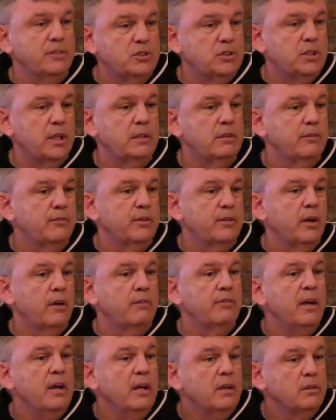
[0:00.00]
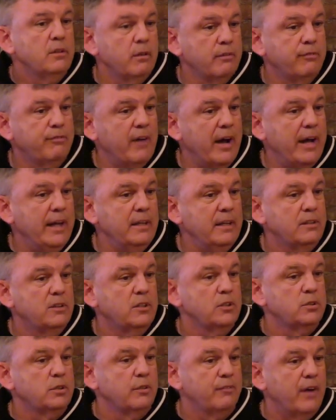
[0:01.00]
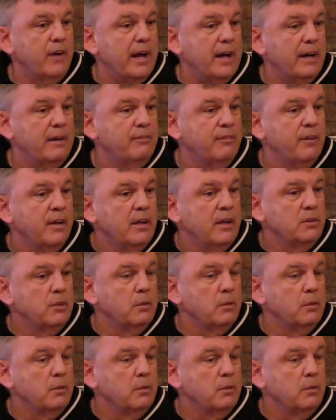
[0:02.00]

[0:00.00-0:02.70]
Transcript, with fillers: instinctive enough to fight, to survive,